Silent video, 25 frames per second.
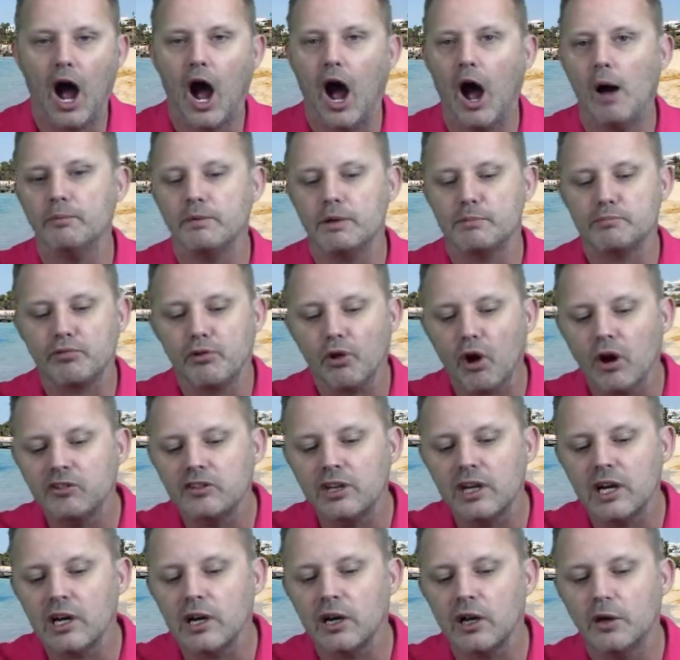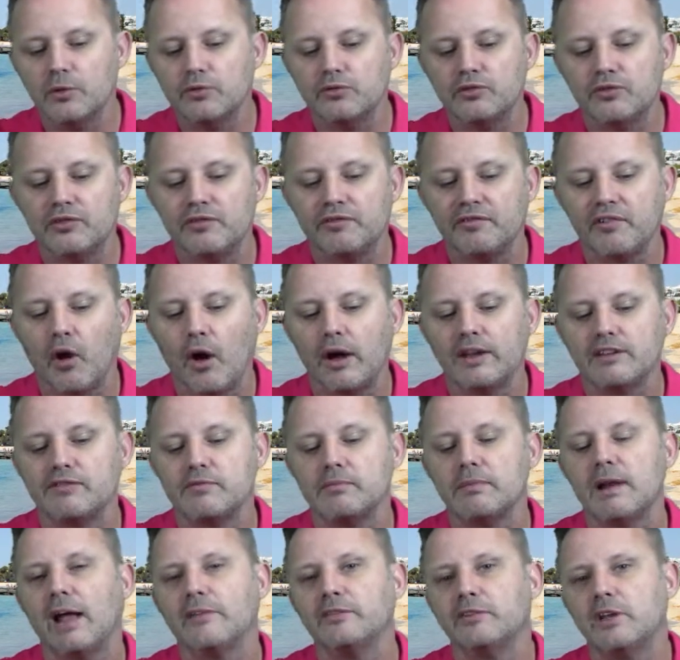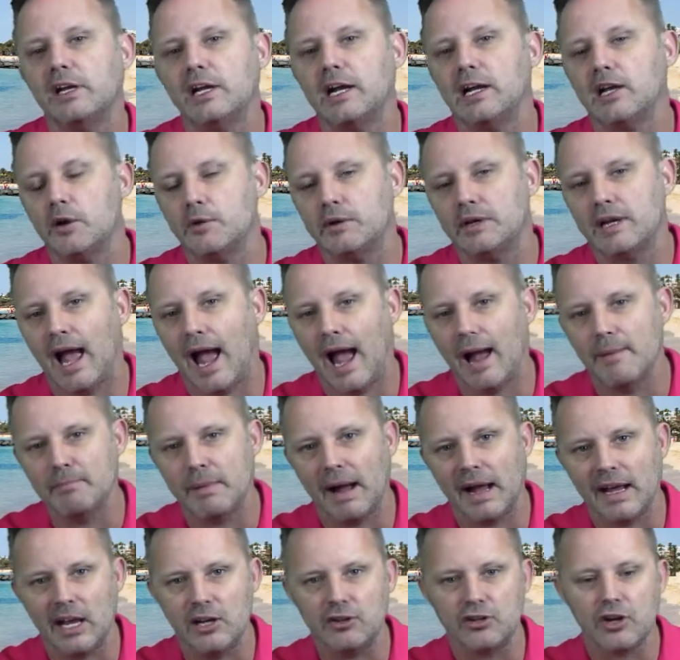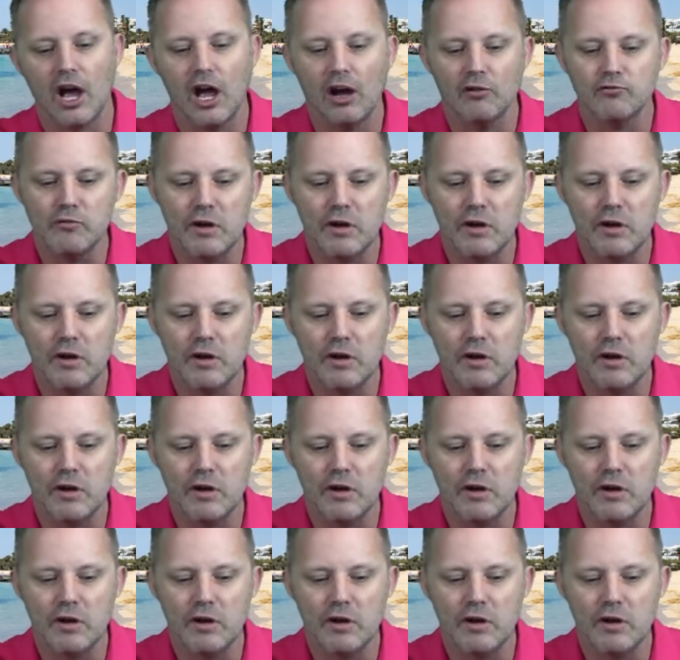Um, the price includes flights from London, including hand baggage.